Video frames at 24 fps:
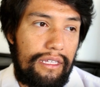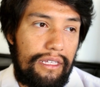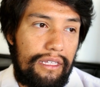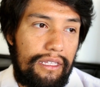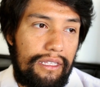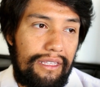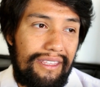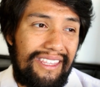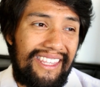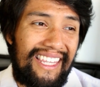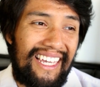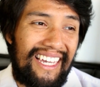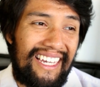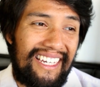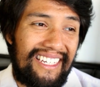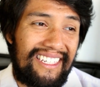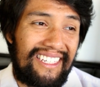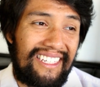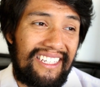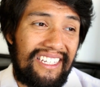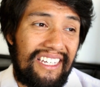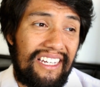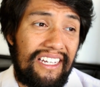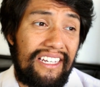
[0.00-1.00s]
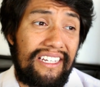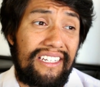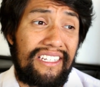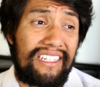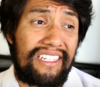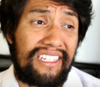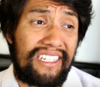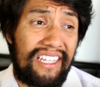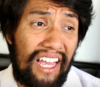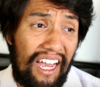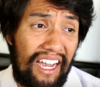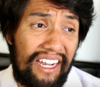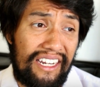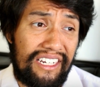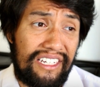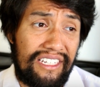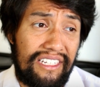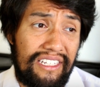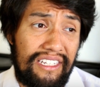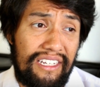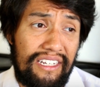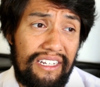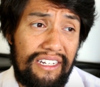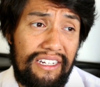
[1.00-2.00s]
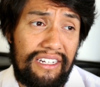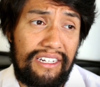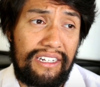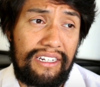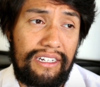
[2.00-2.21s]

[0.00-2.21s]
And I was like, this sucks.